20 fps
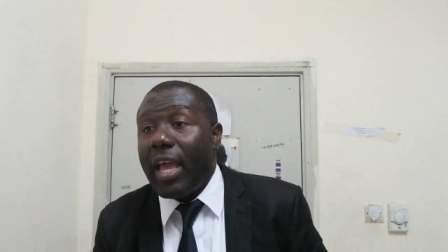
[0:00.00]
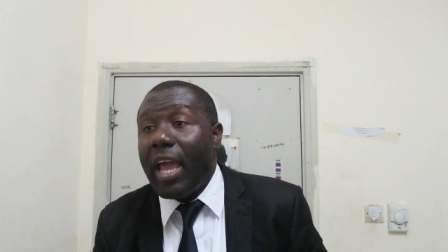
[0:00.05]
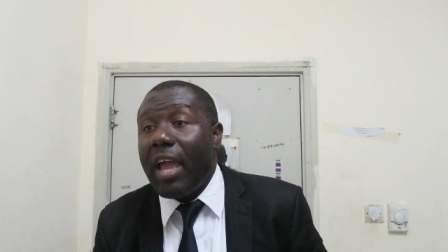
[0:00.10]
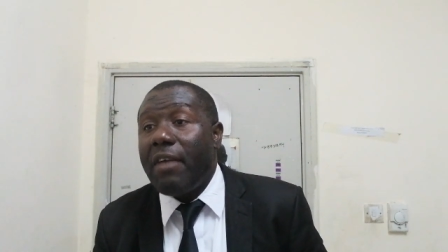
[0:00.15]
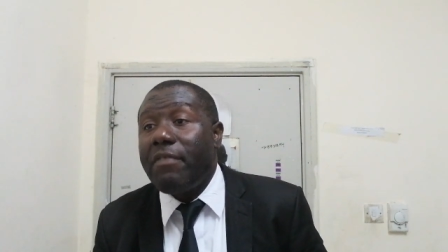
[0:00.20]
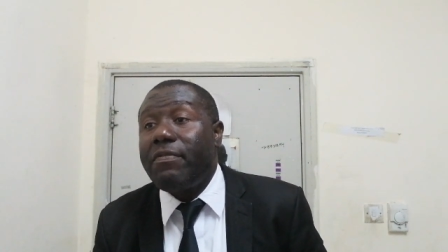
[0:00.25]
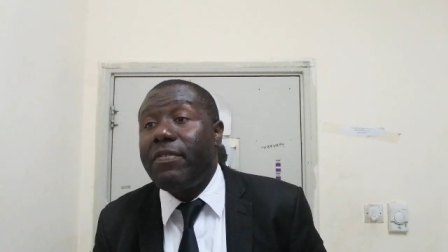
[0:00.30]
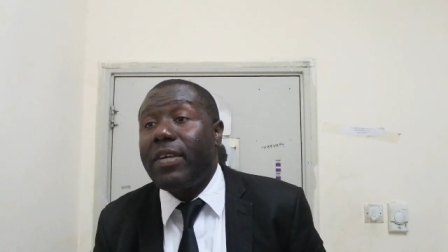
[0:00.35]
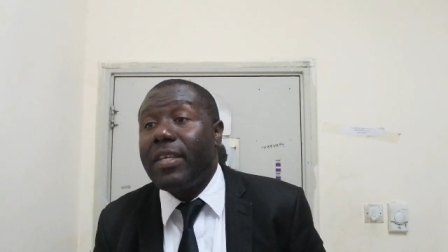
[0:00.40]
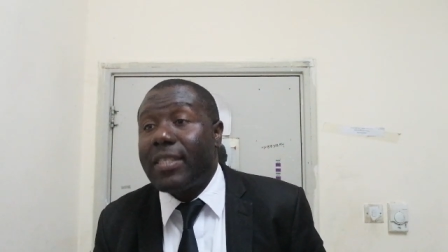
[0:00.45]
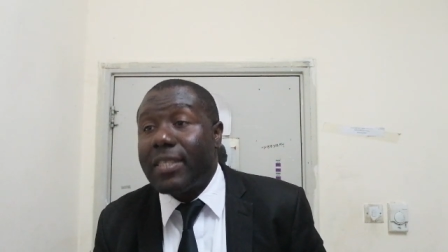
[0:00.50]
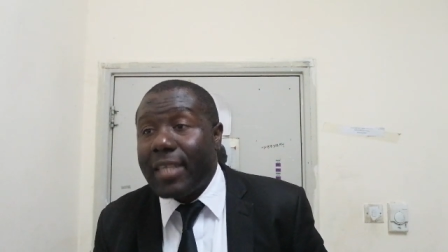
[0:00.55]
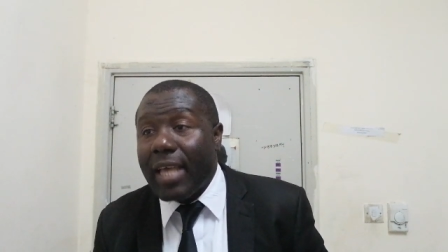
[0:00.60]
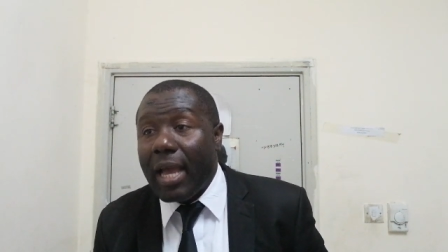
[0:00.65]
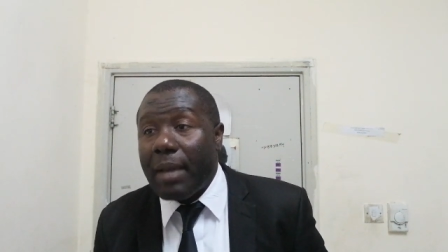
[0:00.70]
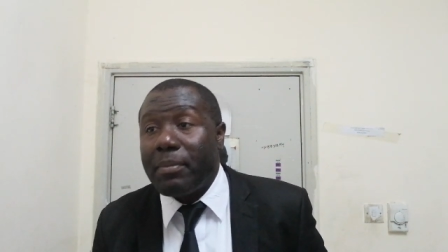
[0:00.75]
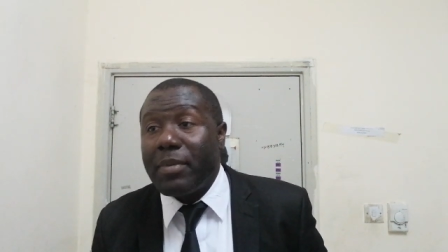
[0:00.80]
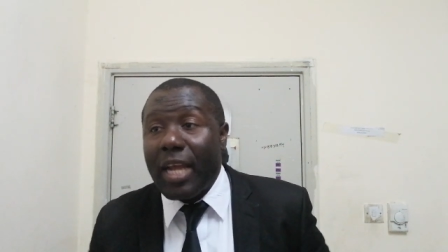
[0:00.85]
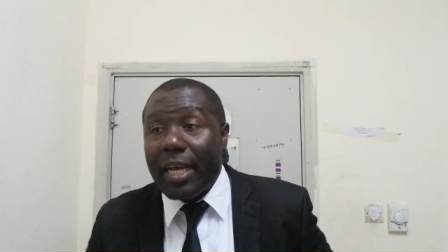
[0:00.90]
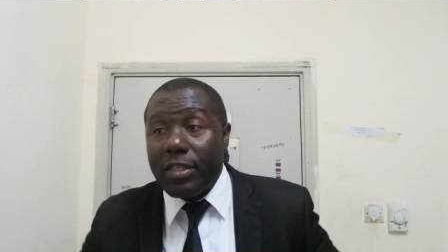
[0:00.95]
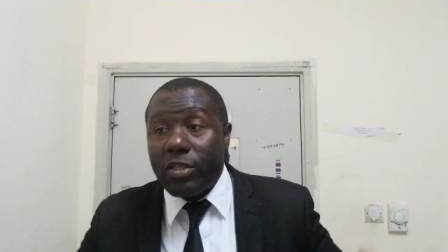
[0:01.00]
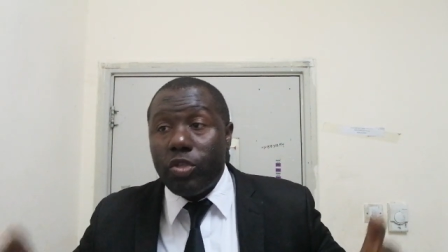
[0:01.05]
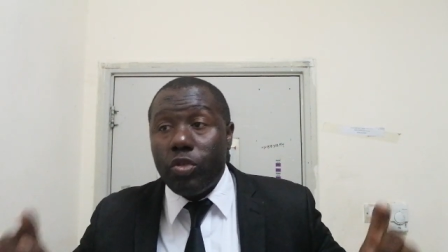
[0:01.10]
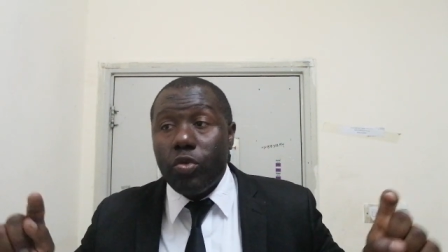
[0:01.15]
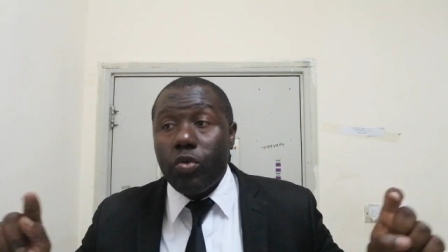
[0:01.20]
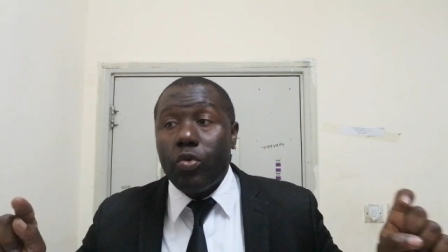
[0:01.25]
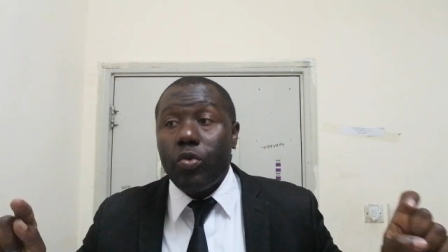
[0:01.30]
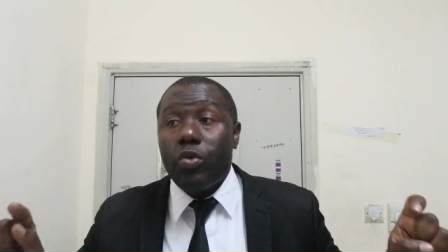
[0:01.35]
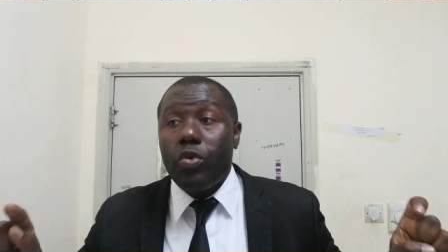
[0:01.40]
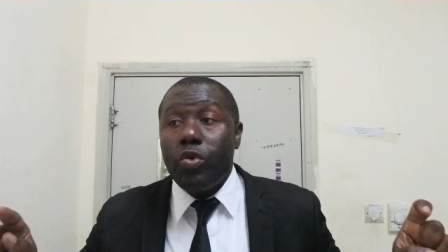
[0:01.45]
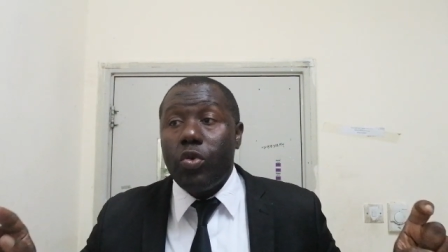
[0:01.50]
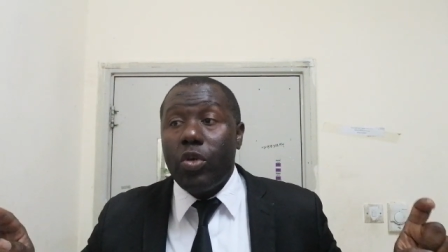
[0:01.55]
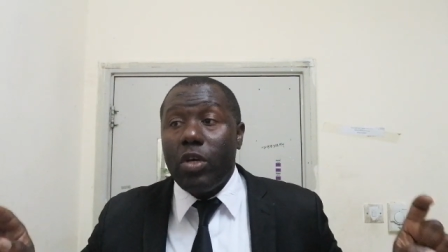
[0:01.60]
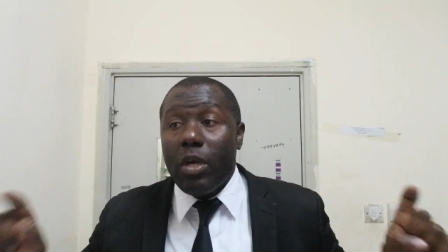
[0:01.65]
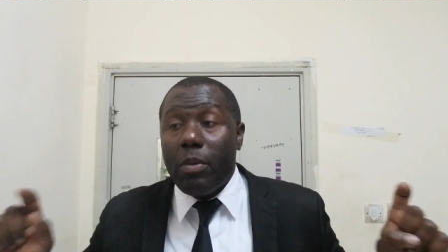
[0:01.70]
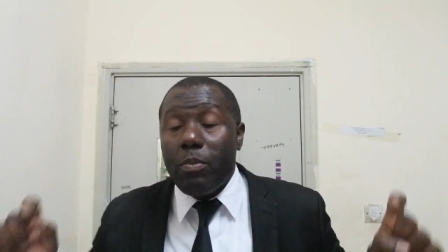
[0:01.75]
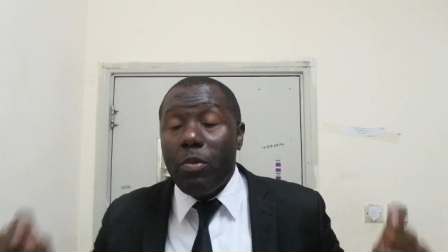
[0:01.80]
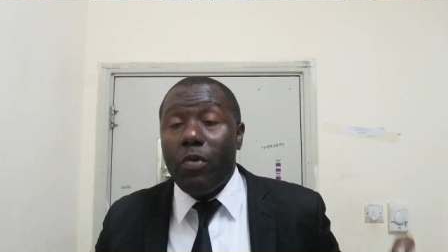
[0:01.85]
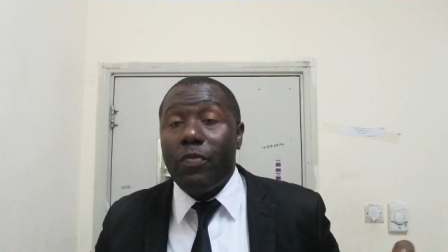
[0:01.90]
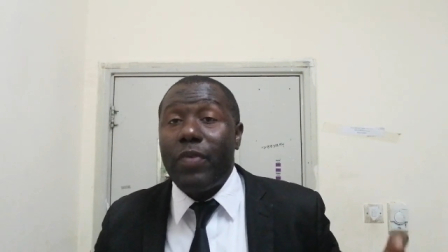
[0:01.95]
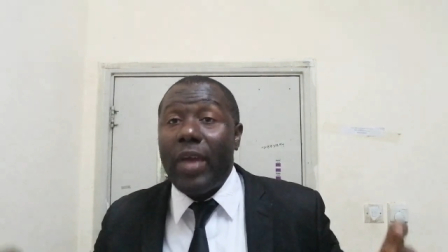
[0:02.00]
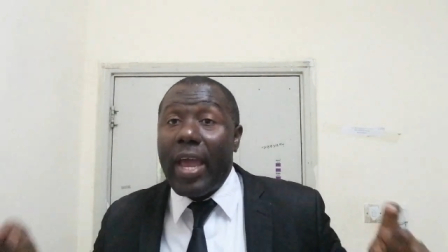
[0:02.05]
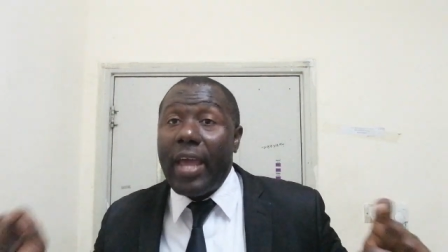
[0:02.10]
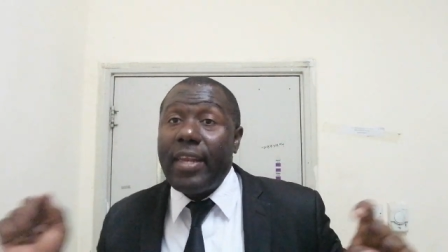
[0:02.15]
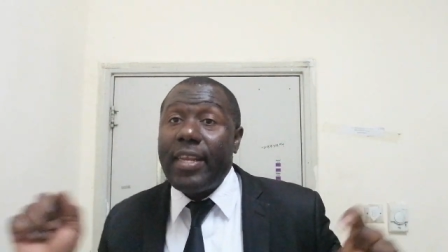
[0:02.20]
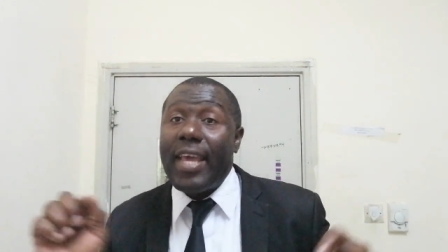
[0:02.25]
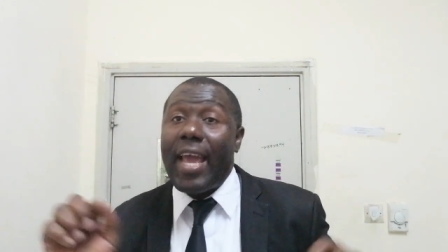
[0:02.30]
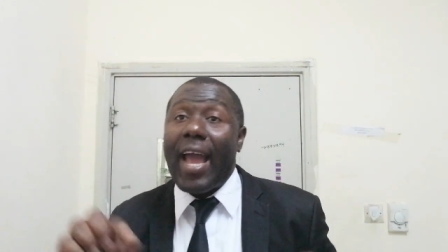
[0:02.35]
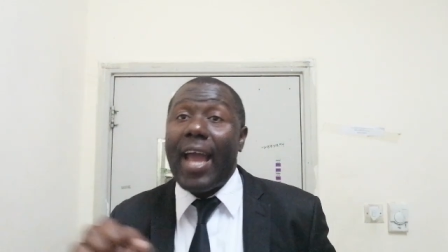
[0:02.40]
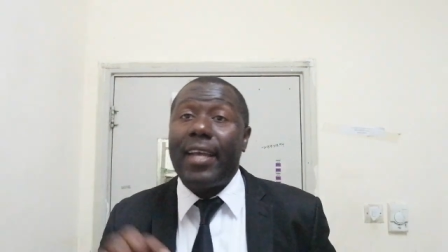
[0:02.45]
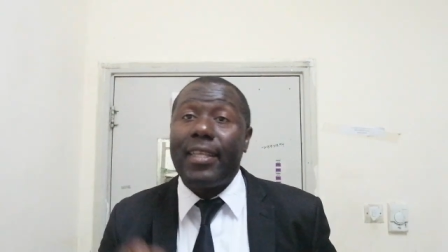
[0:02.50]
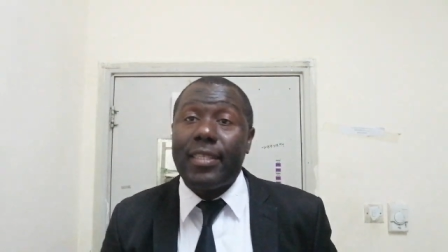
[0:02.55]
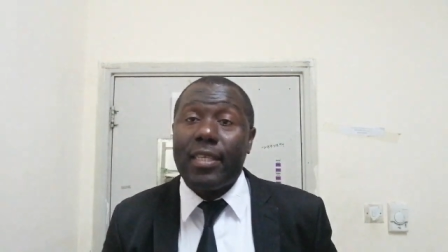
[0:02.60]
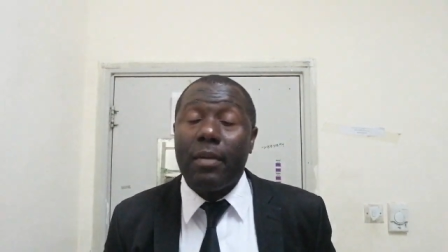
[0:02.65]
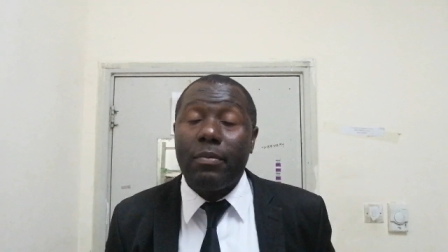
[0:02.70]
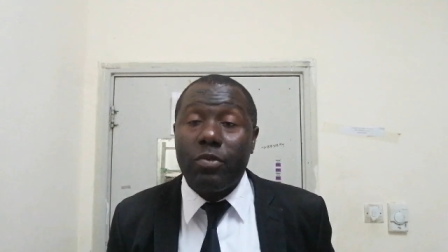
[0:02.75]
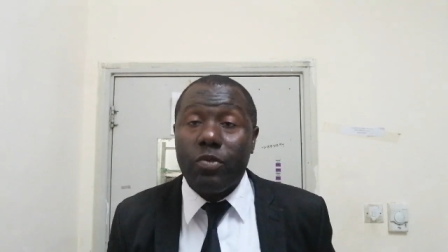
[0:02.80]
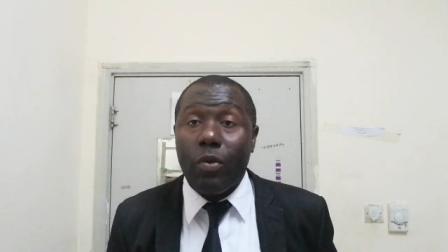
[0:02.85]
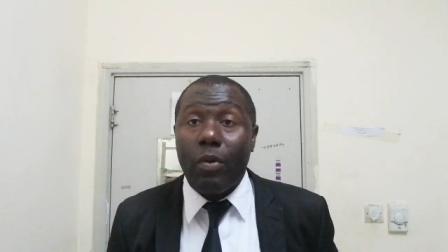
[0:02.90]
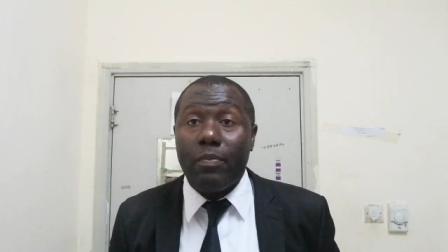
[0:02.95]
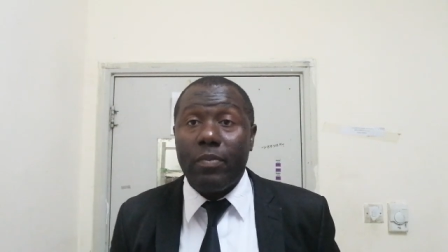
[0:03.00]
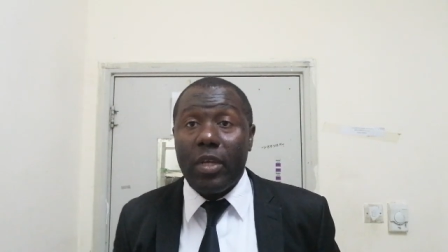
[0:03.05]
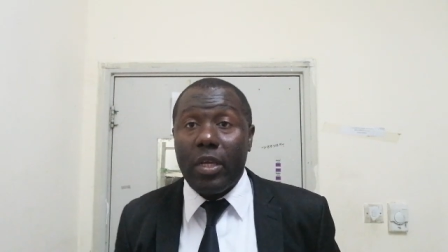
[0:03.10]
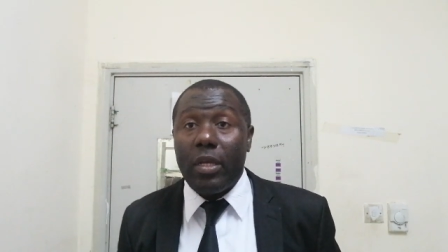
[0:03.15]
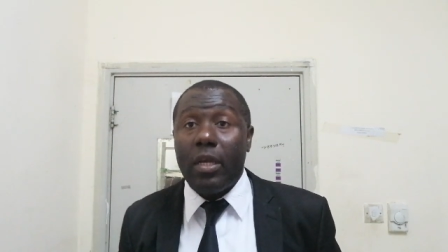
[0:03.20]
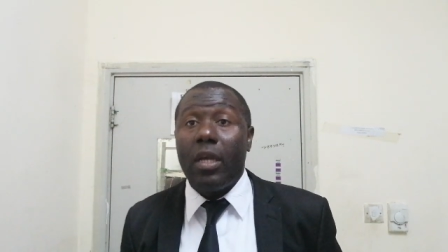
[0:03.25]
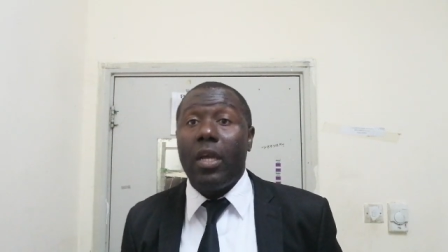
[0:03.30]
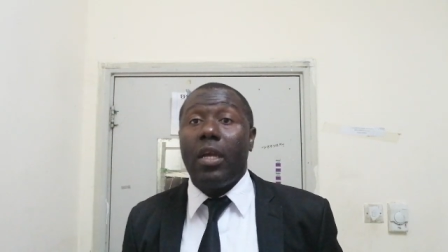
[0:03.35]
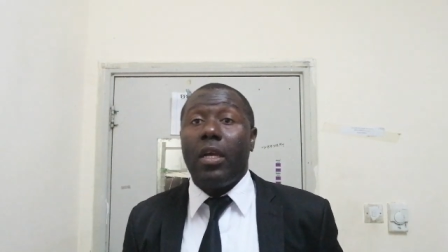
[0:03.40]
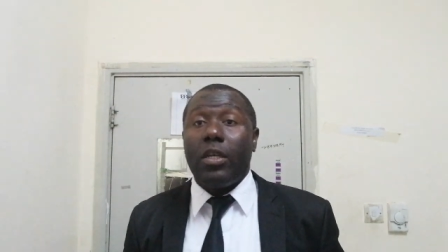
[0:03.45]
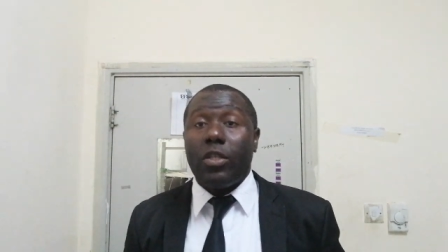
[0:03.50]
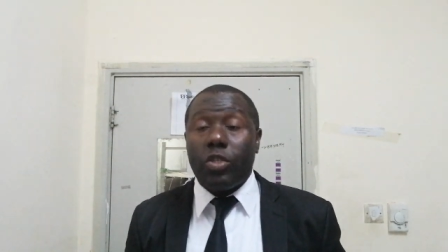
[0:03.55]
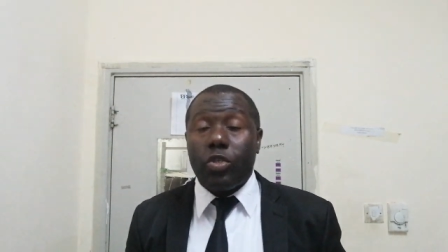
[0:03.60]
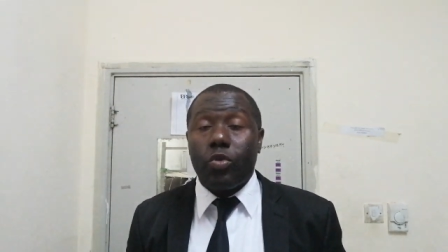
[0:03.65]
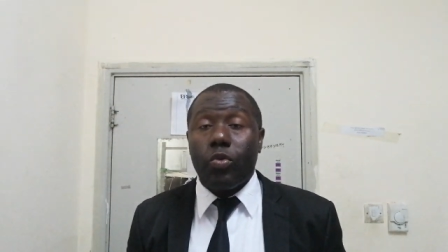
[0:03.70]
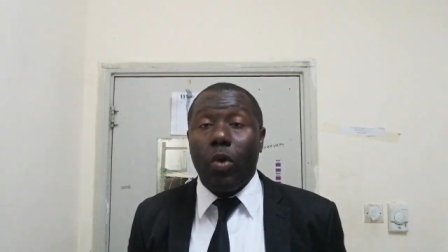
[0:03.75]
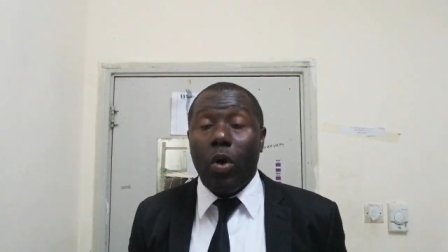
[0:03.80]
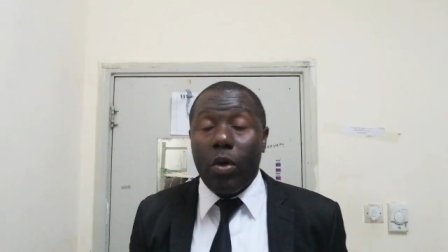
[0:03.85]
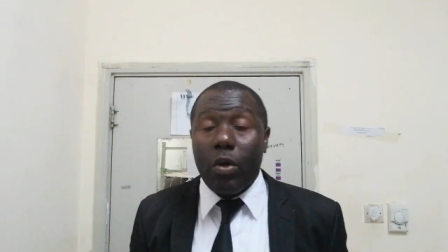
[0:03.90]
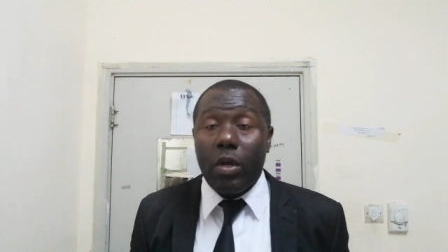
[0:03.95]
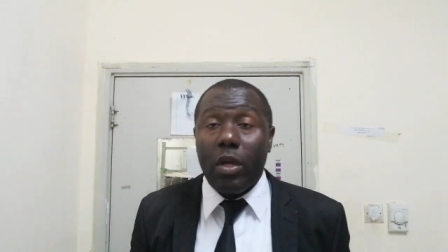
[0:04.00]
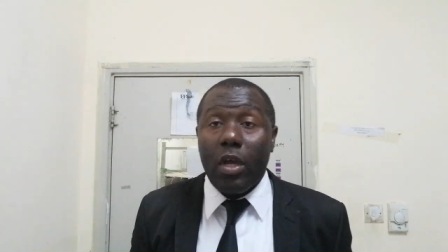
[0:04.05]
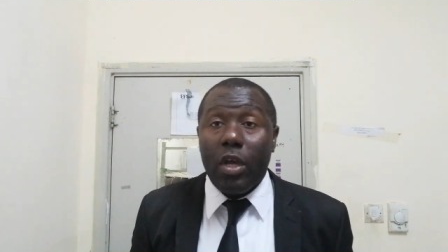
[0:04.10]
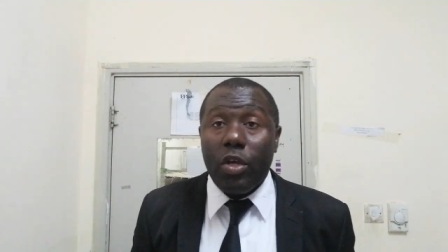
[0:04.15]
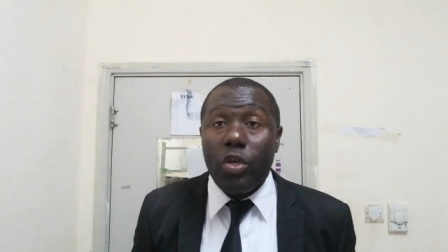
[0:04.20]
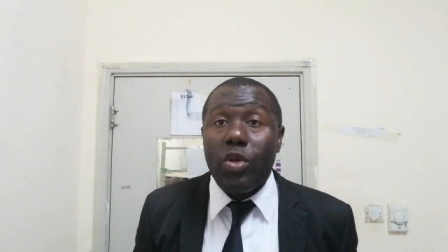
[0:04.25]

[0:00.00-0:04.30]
every time that you remove any items from the truck.